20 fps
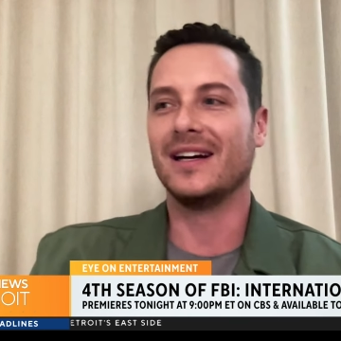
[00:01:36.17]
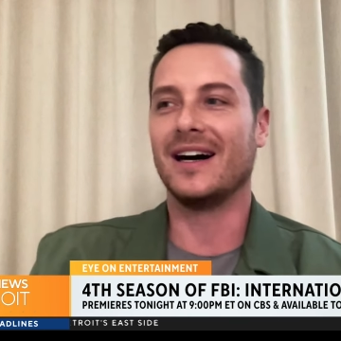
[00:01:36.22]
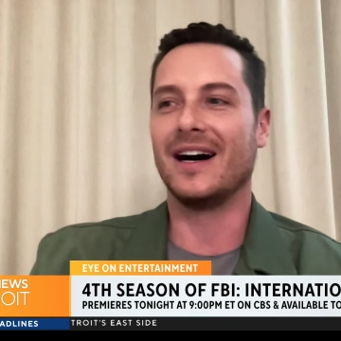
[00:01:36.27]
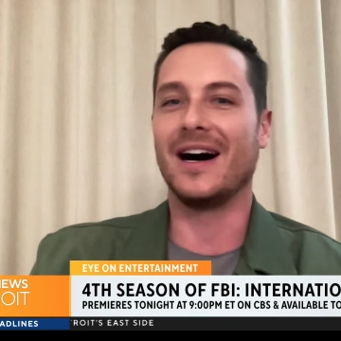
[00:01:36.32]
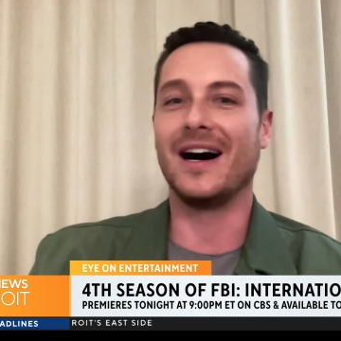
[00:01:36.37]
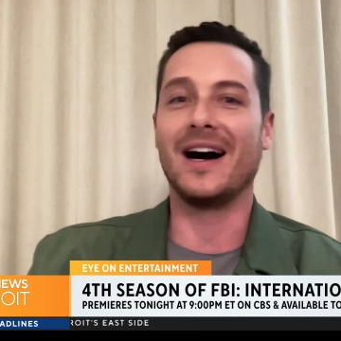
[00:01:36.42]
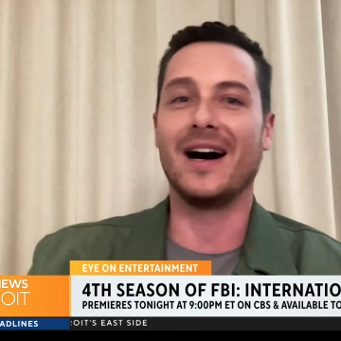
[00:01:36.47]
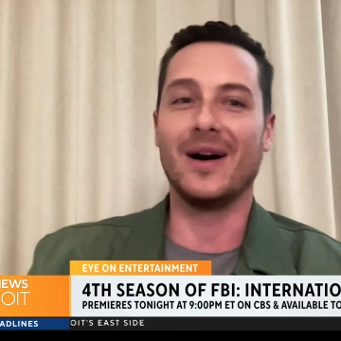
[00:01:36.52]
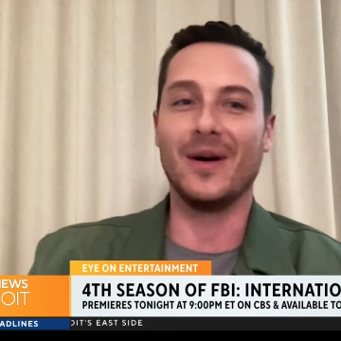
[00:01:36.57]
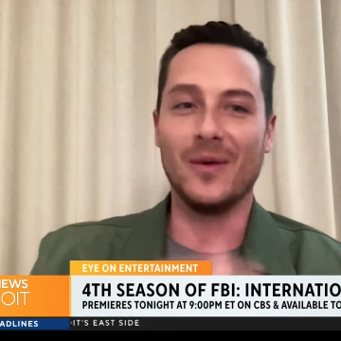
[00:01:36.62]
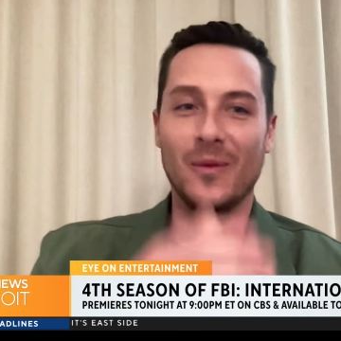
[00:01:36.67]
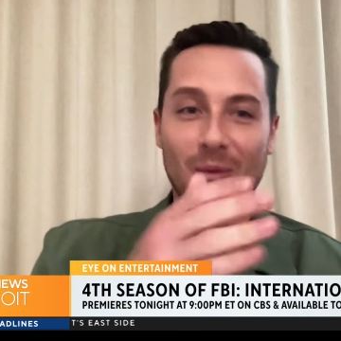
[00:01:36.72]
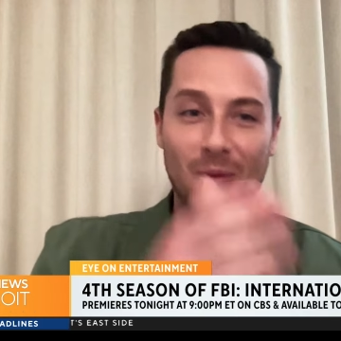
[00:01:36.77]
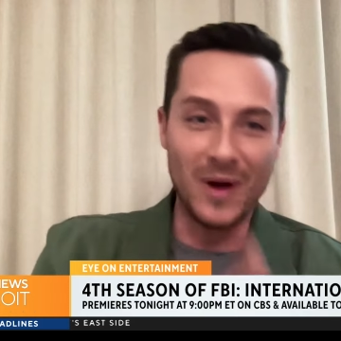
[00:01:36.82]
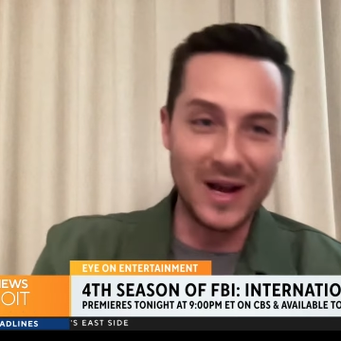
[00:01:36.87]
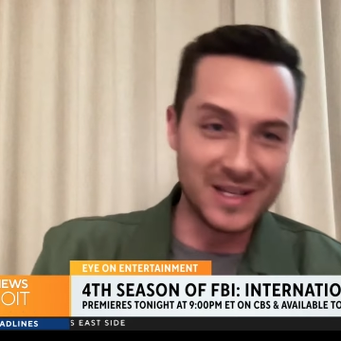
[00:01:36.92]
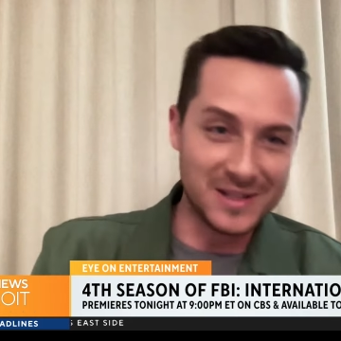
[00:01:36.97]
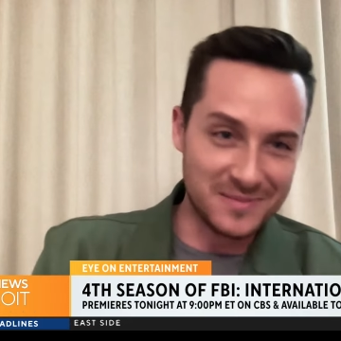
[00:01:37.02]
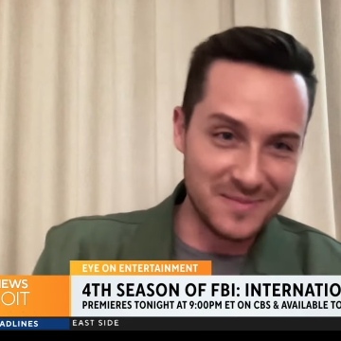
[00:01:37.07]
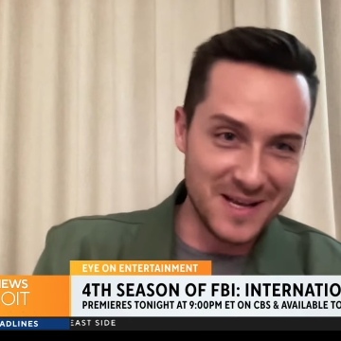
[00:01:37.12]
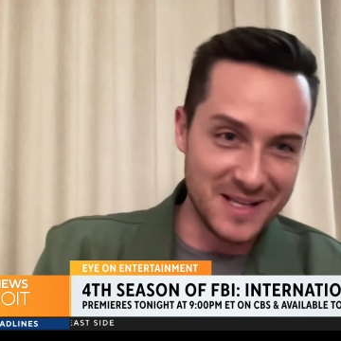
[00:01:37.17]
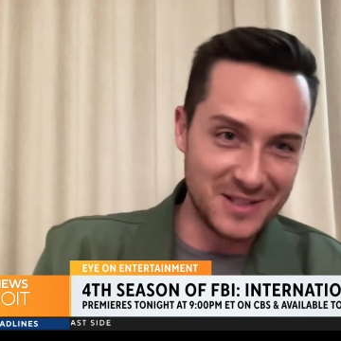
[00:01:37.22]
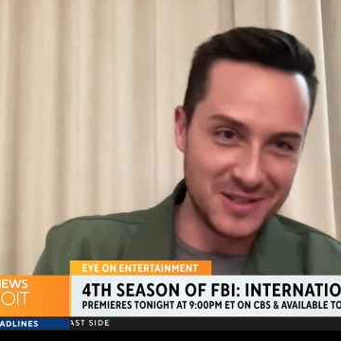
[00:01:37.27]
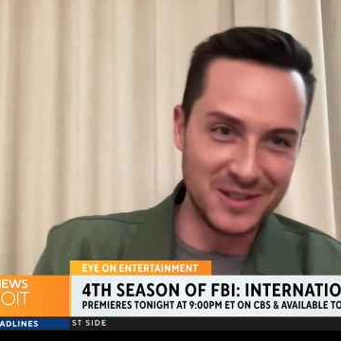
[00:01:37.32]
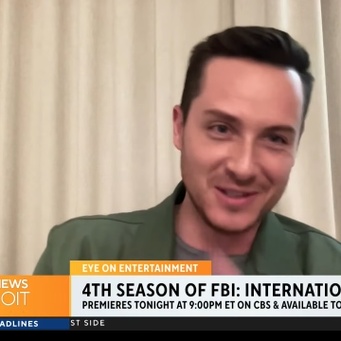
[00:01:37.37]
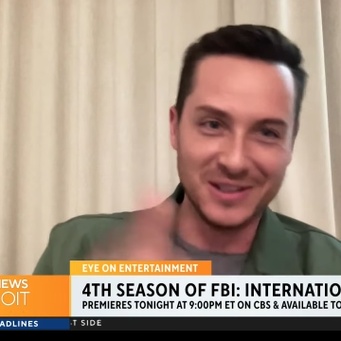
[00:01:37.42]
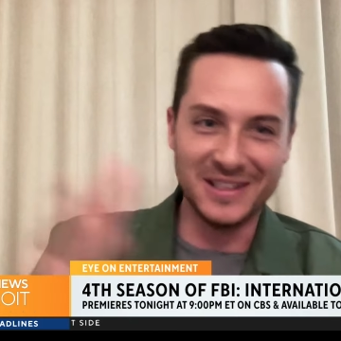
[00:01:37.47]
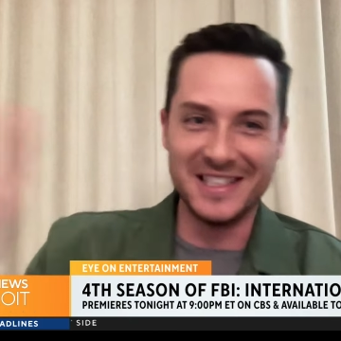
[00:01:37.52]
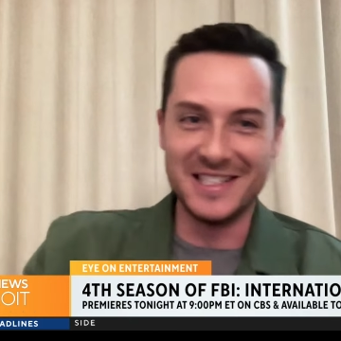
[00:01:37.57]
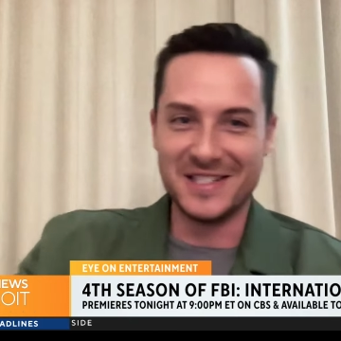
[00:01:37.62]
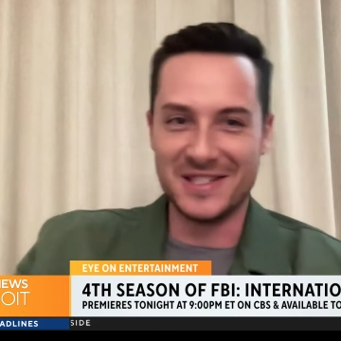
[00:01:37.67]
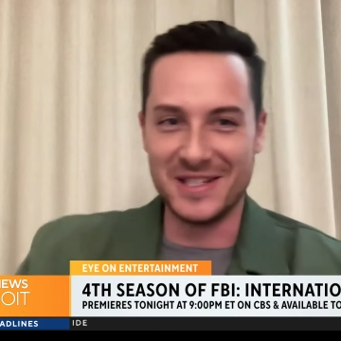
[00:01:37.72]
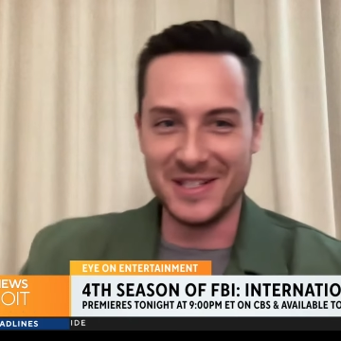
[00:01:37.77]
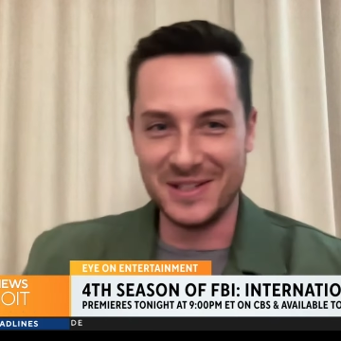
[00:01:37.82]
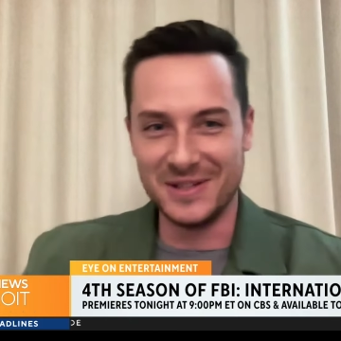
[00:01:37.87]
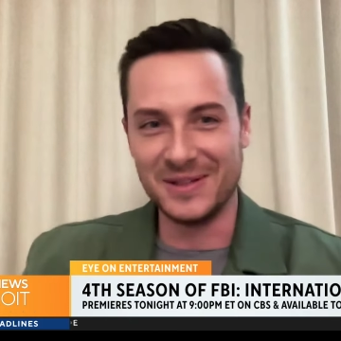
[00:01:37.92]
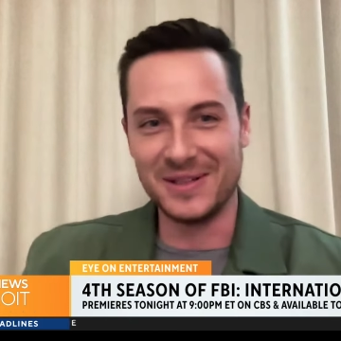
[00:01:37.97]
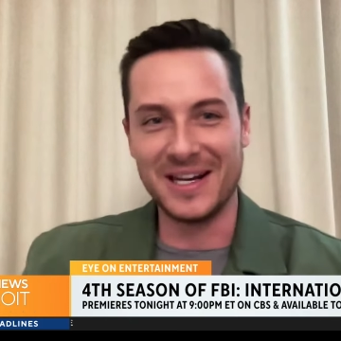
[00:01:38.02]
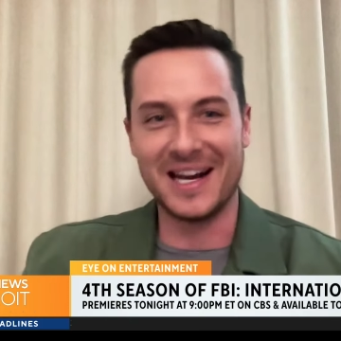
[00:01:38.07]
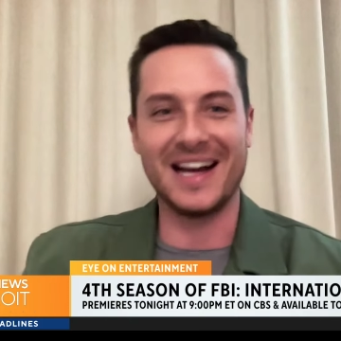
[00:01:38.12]
Uh, Wes Mitchell is the
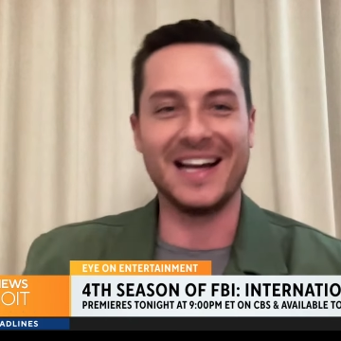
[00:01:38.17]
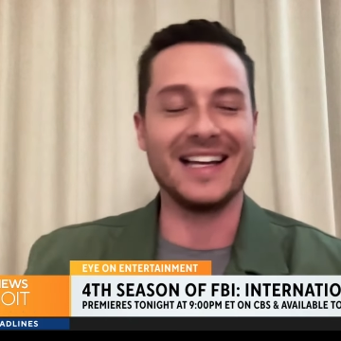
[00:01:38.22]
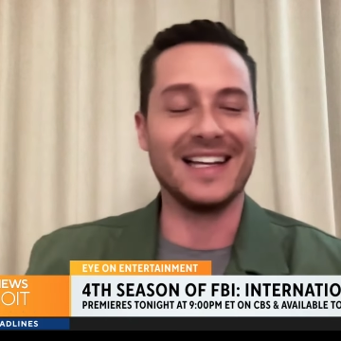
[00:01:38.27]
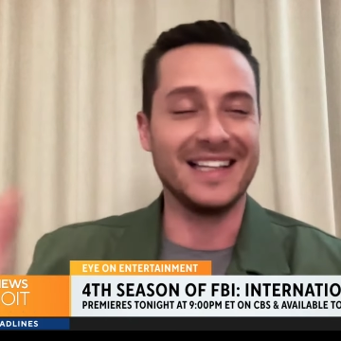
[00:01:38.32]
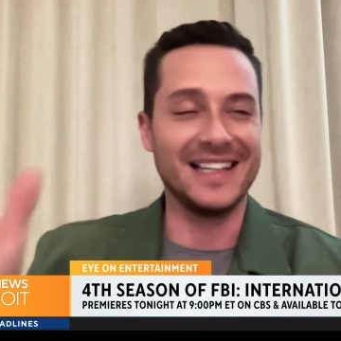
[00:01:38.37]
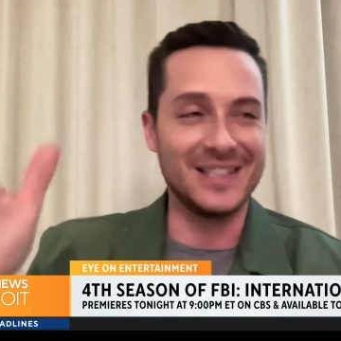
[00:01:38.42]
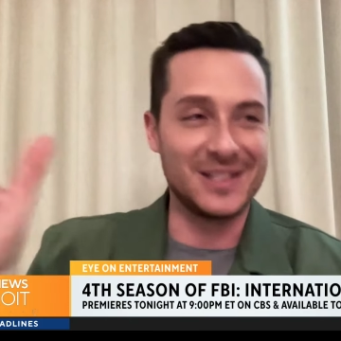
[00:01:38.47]
new guy.